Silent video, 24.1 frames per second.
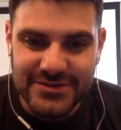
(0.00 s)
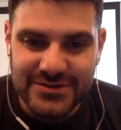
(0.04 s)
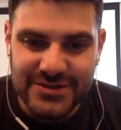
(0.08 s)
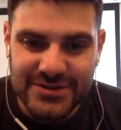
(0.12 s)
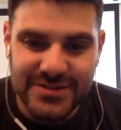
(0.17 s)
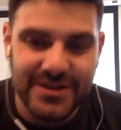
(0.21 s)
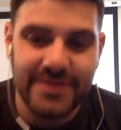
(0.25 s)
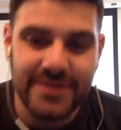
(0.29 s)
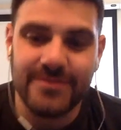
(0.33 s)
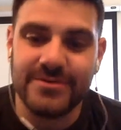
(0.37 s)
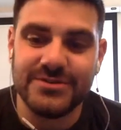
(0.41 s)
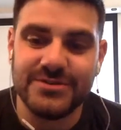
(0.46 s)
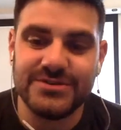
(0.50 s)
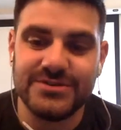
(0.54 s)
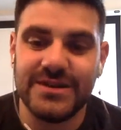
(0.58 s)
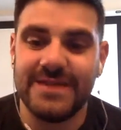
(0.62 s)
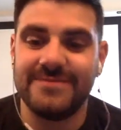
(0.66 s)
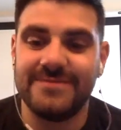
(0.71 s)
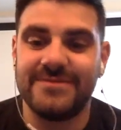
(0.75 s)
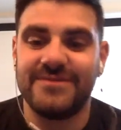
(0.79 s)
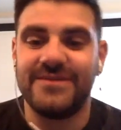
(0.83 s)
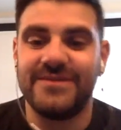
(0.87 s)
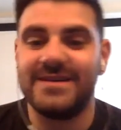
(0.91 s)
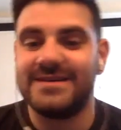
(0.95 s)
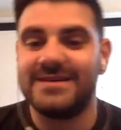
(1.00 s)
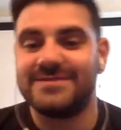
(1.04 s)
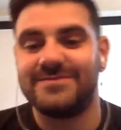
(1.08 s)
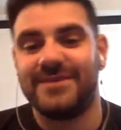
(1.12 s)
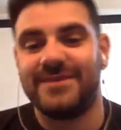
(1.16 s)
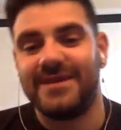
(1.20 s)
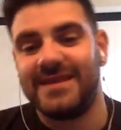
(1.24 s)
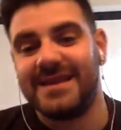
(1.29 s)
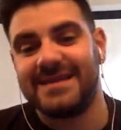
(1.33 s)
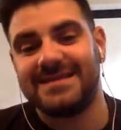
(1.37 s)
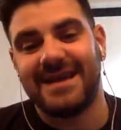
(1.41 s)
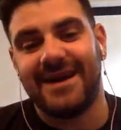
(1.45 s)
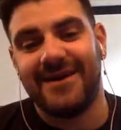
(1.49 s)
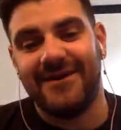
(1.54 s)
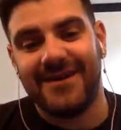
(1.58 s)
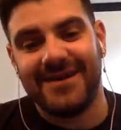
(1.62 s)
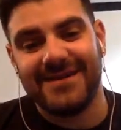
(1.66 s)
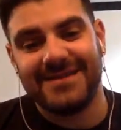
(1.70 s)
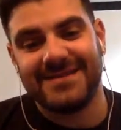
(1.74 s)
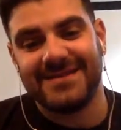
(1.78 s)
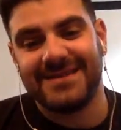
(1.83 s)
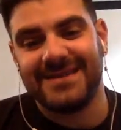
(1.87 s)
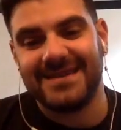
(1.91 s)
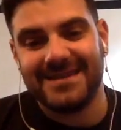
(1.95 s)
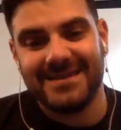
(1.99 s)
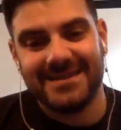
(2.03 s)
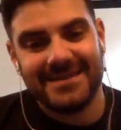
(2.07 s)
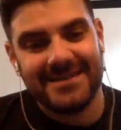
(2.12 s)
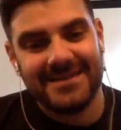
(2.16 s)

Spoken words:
I don't know what James thinks, but that's how I see it.